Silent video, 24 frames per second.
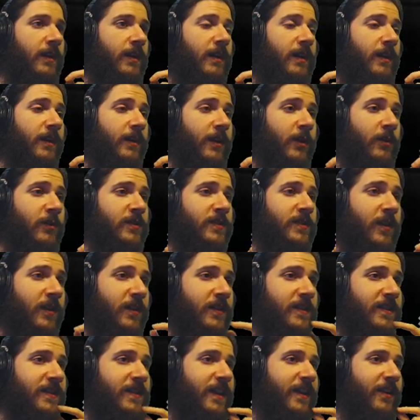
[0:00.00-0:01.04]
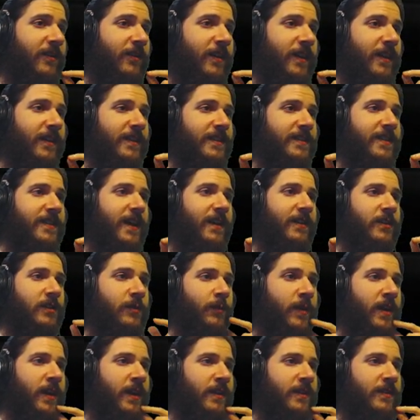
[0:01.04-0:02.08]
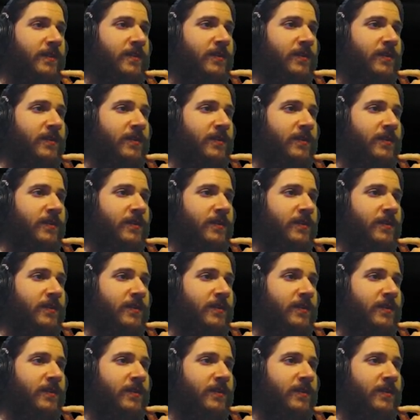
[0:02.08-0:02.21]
A ghost starts snickering at the sounds you made.